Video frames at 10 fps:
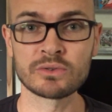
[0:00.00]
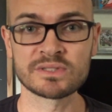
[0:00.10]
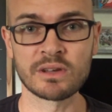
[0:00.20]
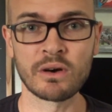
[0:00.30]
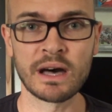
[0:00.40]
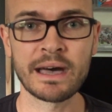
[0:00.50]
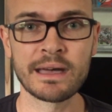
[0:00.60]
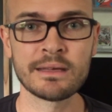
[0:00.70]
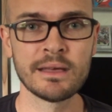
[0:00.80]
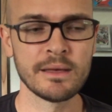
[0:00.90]
sell
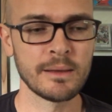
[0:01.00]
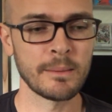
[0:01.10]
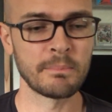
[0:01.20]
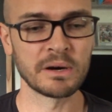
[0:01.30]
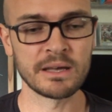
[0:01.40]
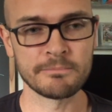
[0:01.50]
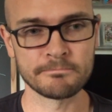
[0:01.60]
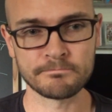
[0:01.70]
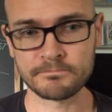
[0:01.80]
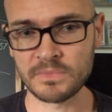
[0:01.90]
high,
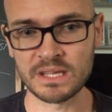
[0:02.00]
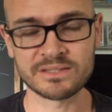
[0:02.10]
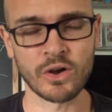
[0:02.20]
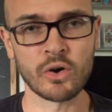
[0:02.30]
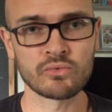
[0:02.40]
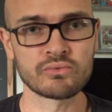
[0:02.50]
but it's all